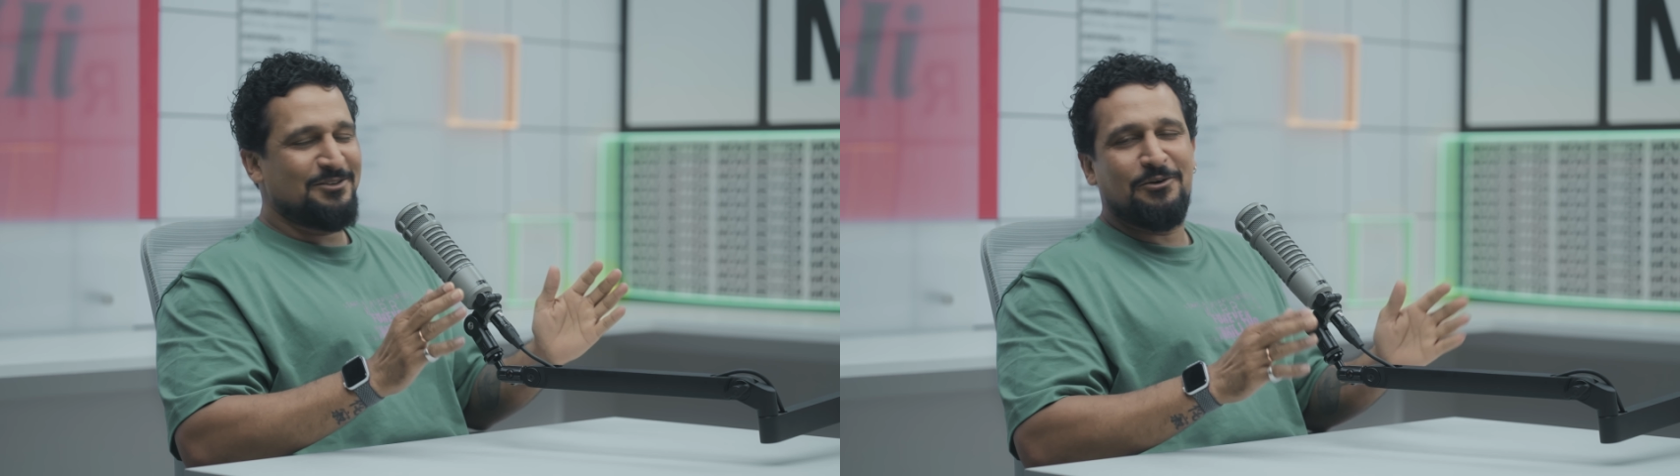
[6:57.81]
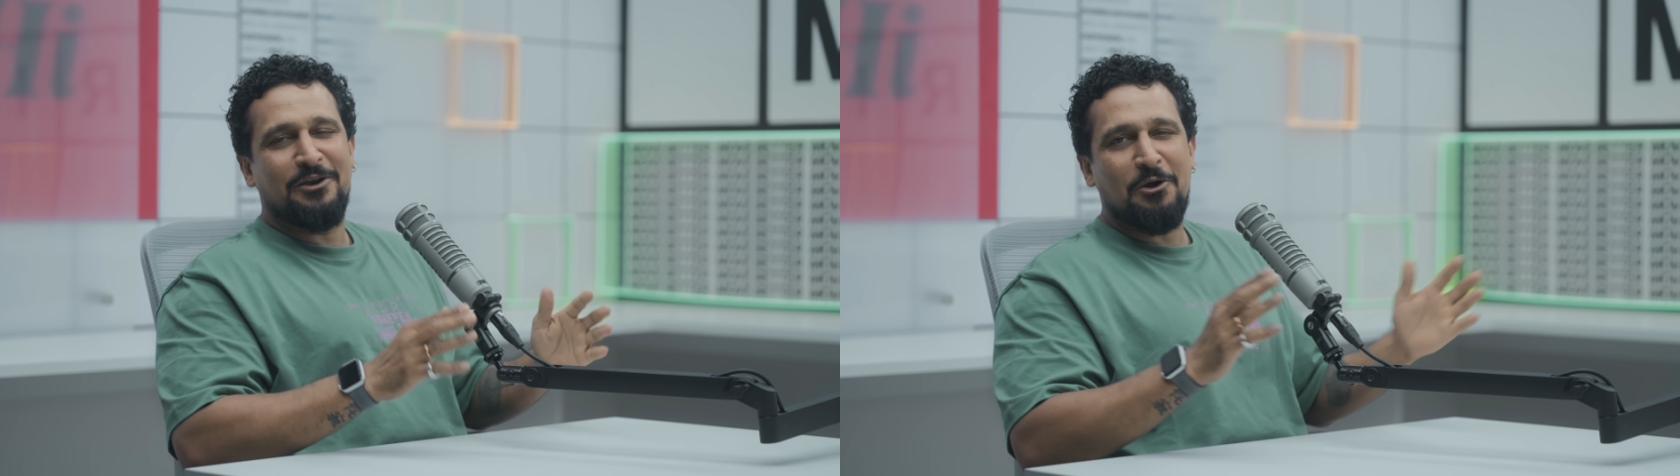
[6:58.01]

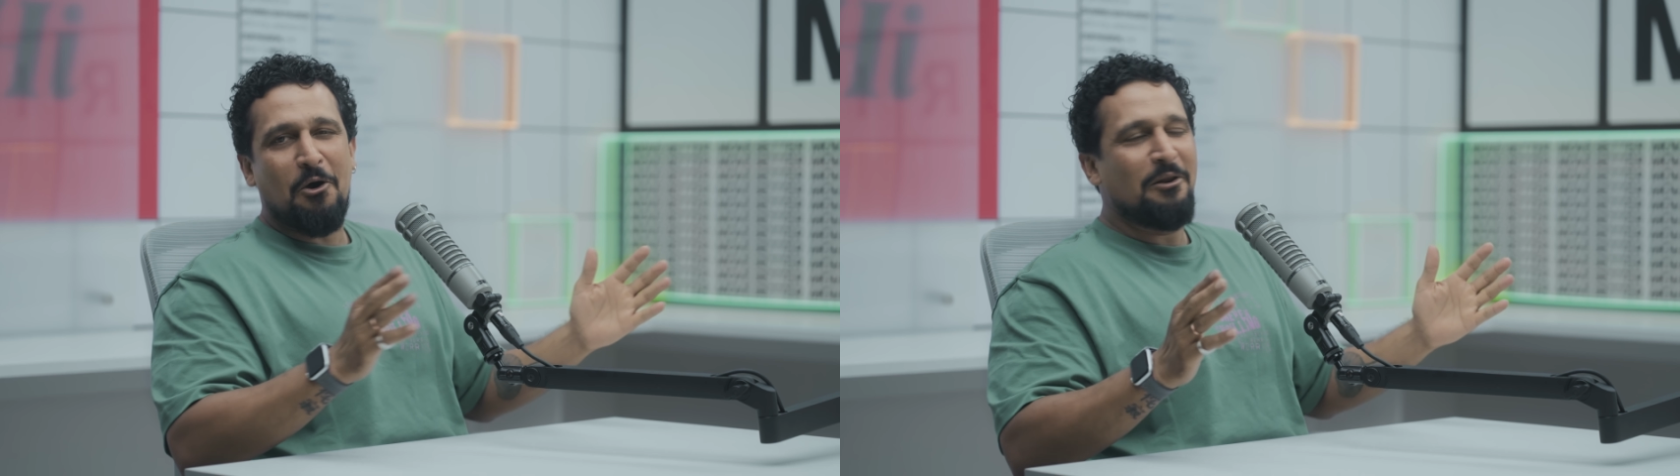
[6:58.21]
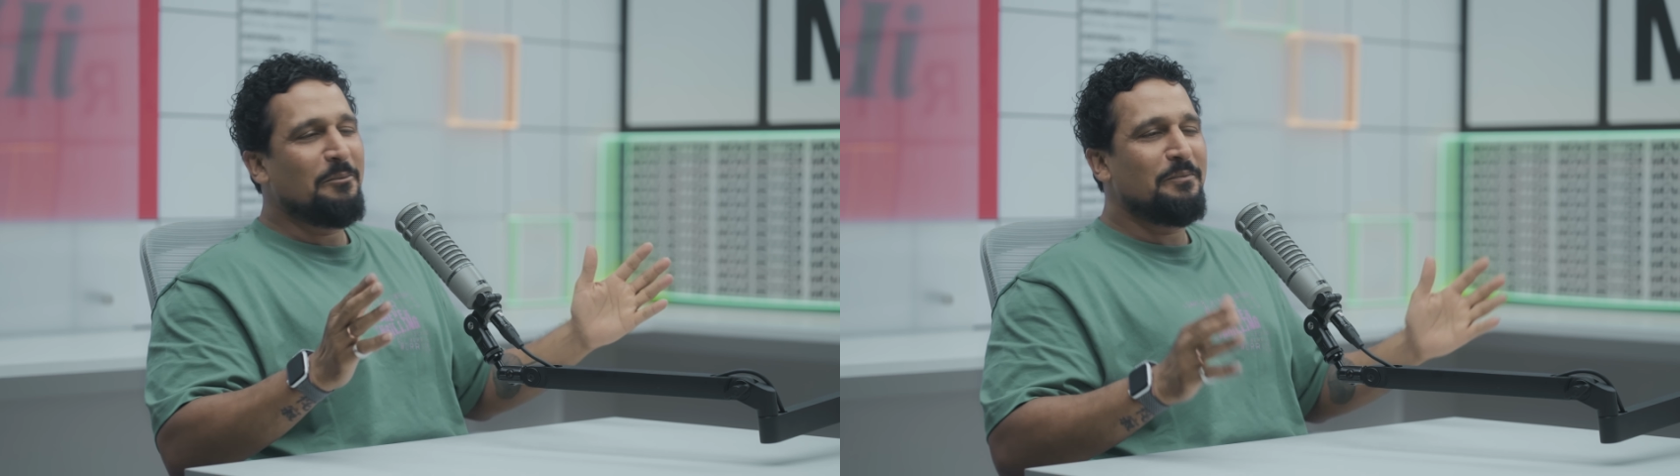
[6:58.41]
Okay,
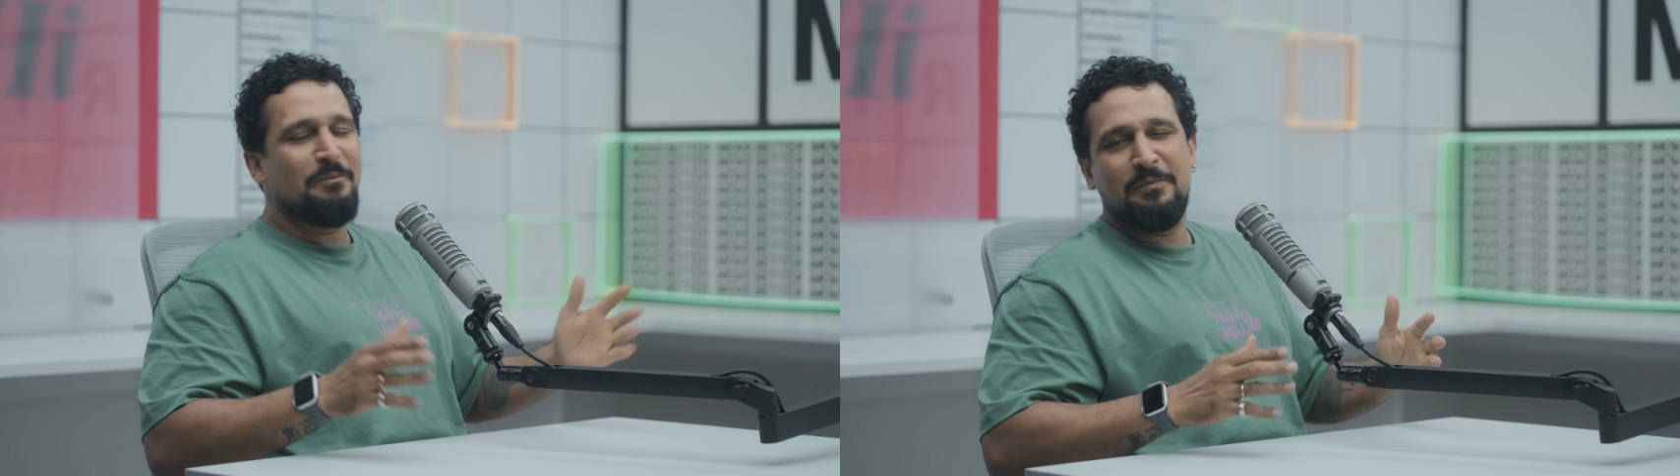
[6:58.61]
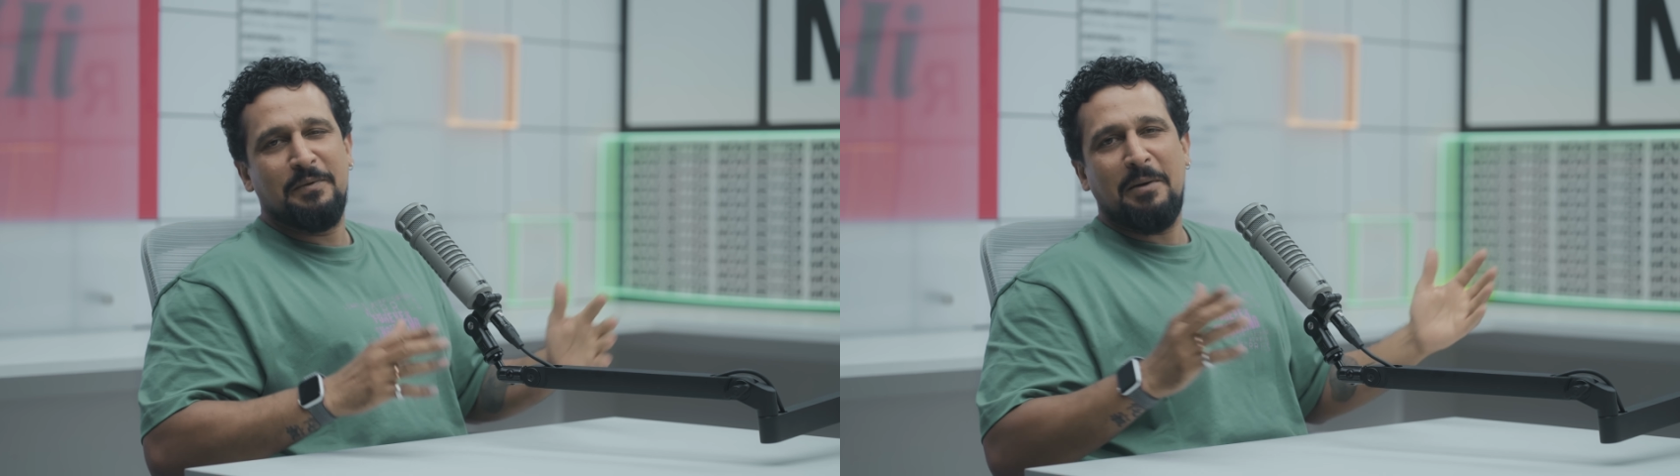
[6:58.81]
column
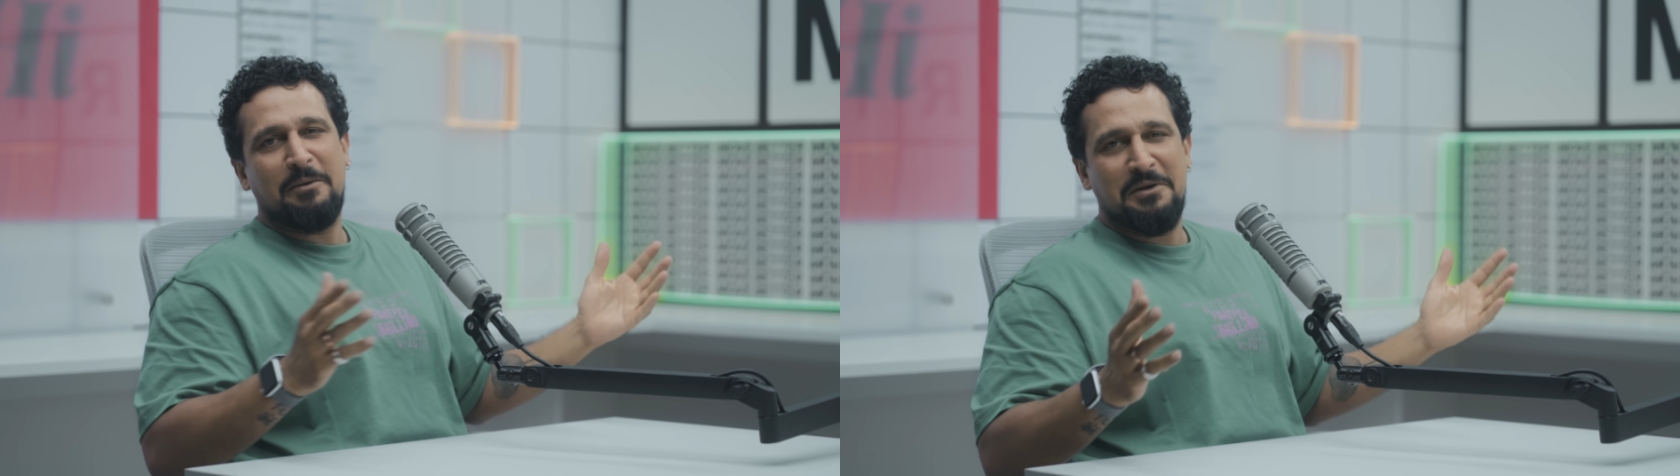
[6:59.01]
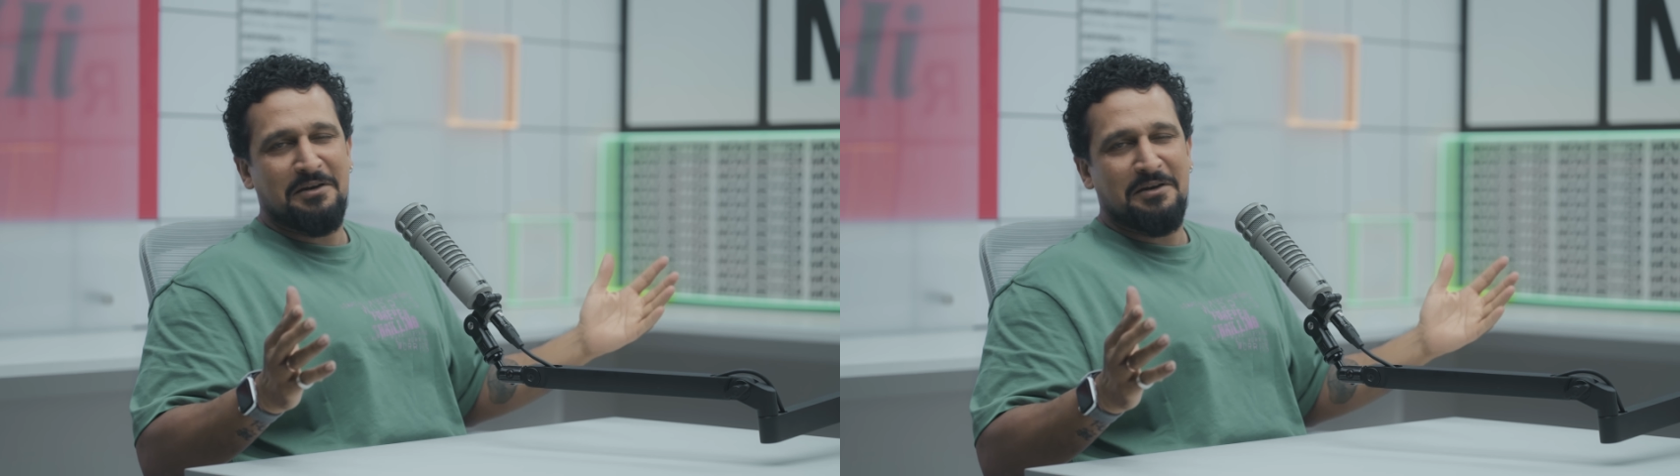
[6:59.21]
might be an